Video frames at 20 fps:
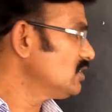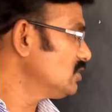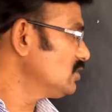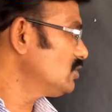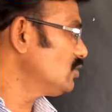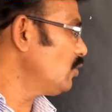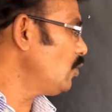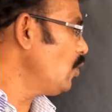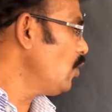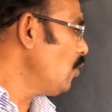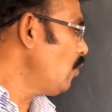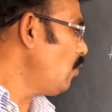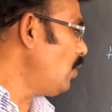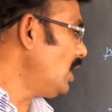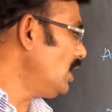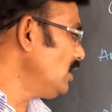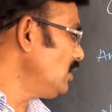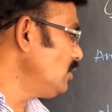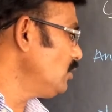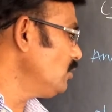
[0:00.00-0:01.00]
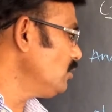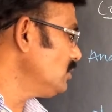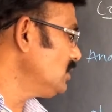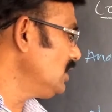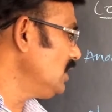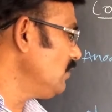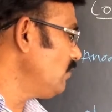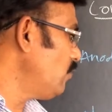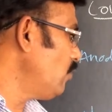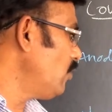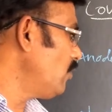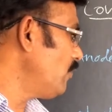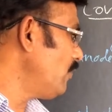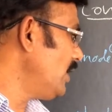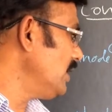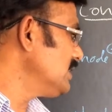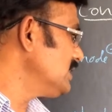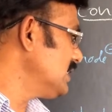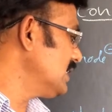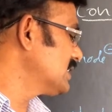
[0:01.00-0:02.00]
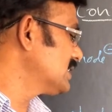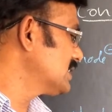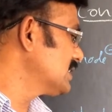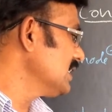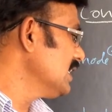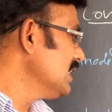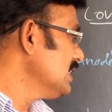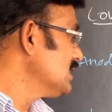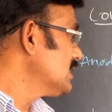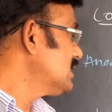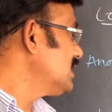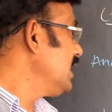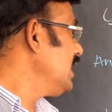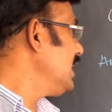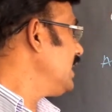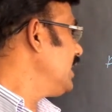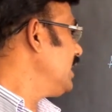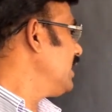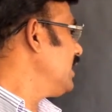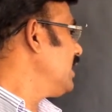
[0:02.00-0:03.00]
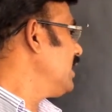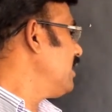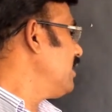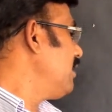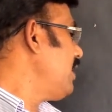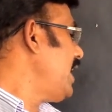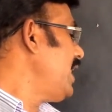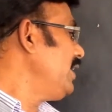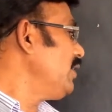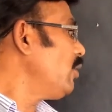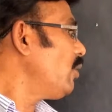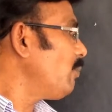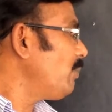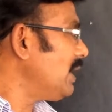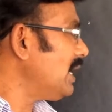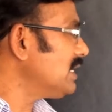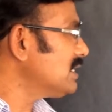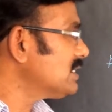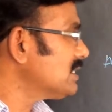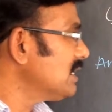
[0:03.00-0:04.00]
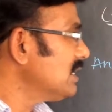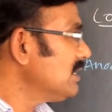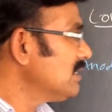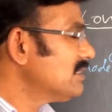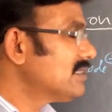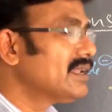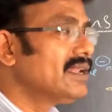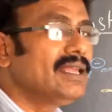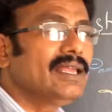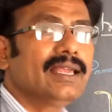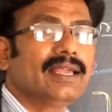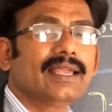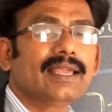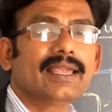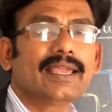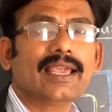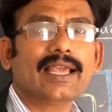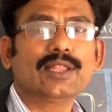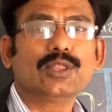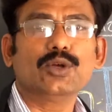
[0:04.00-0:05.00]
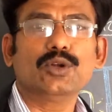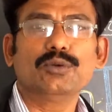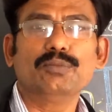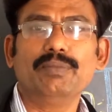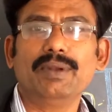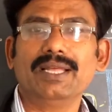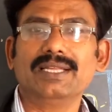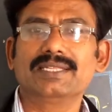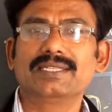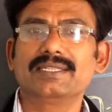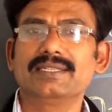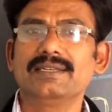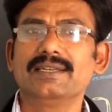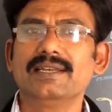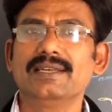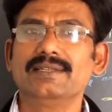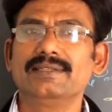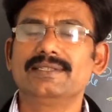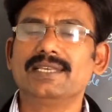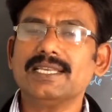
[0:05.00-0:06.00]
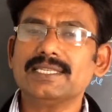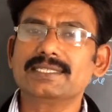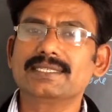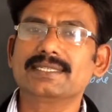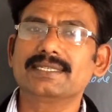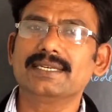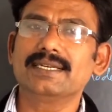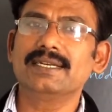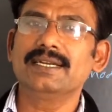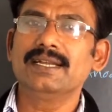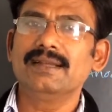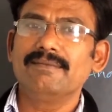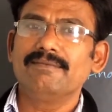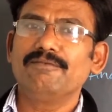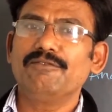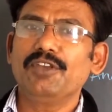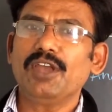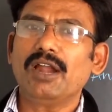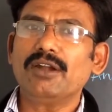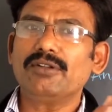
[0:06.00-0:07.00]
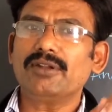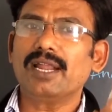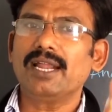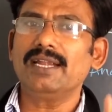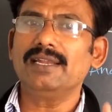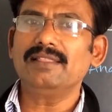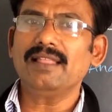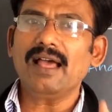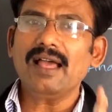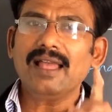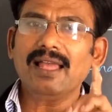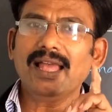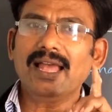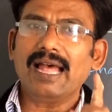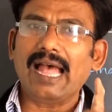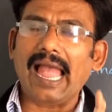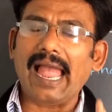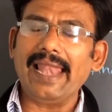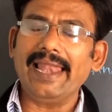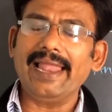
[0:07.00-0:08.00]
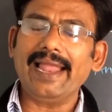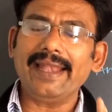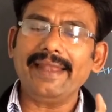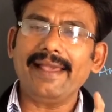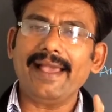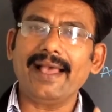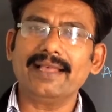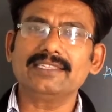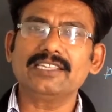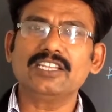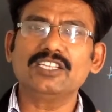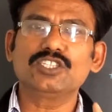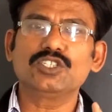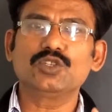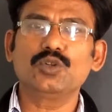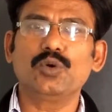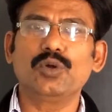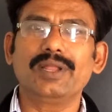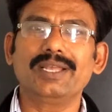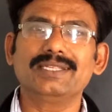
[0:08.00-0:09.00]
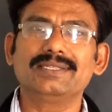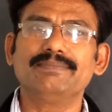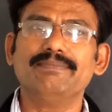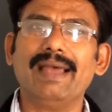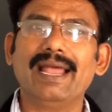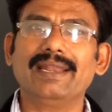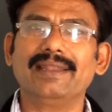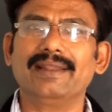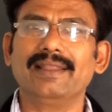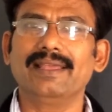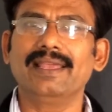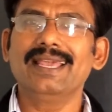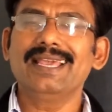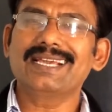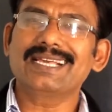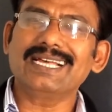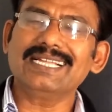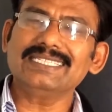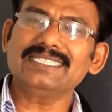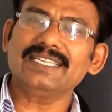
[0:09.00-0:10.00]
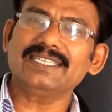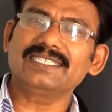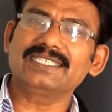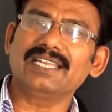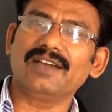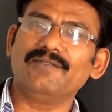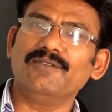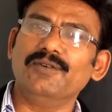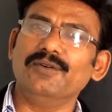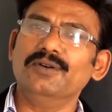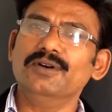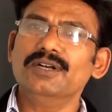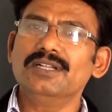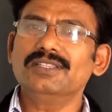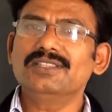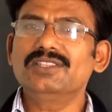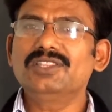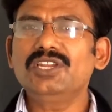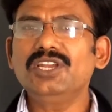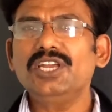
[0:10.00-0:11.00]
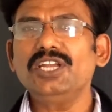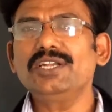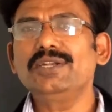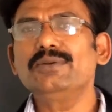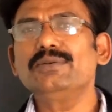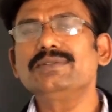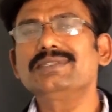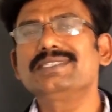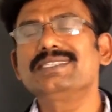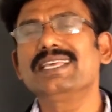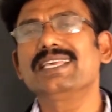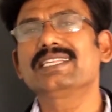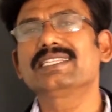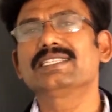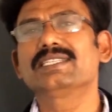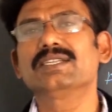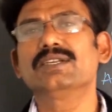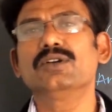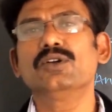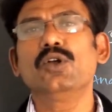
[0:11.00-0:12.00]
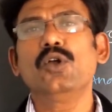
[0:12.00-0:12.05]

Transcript: So 1, 2, 3, 4, 5, 6. 3 anode plates, 3 cathode plates. Just we have to write the lead acid storage battery consists of 3 to 6